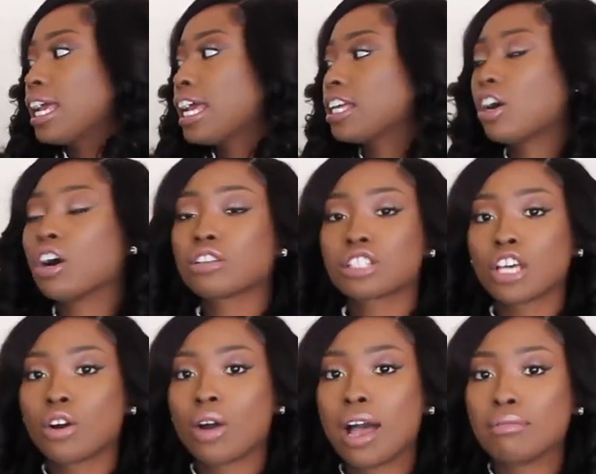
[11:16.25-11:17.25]
And
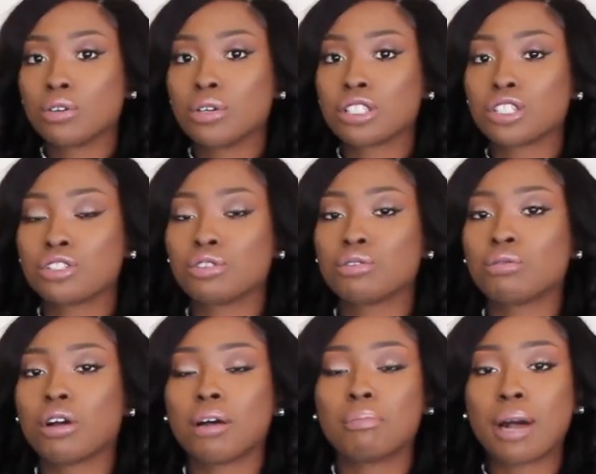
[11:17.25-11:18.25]
also, I'm going to do